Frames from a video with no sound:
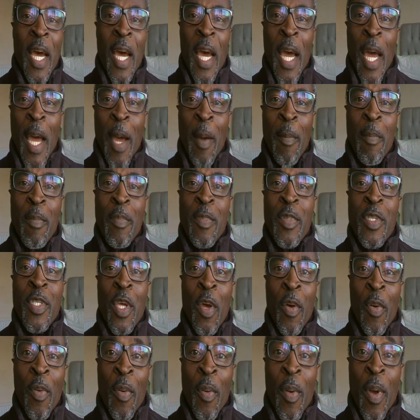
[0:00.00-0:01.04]

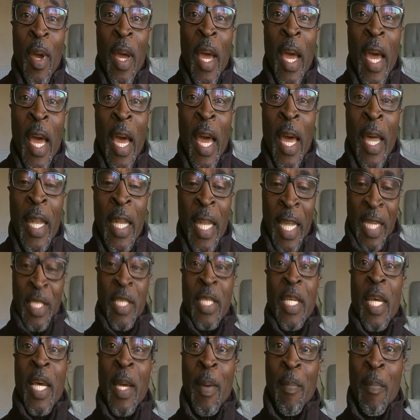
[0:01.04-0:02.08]

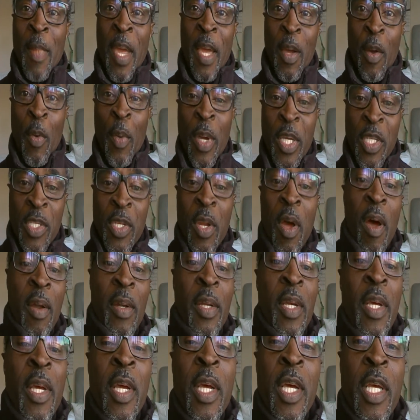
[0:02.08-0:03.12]
Let's make a quick
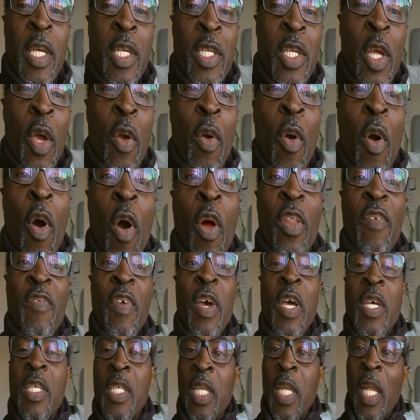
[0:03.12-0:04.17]
start. So on the
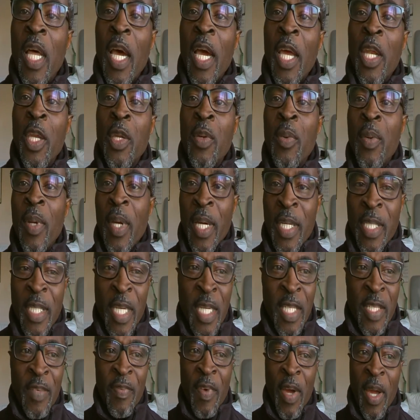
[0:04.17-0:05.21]
first slide you would
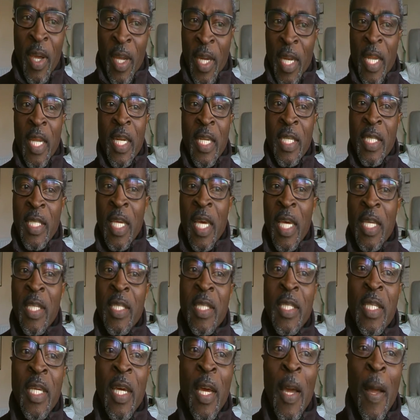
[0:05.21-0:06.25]
identify, it clearly
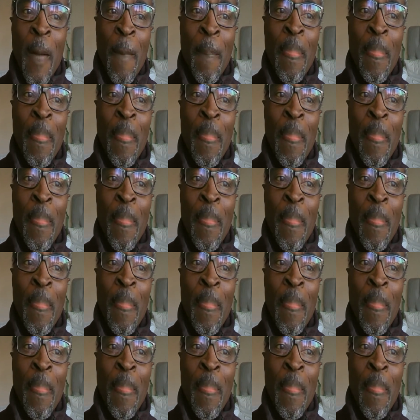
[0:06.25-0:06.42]
says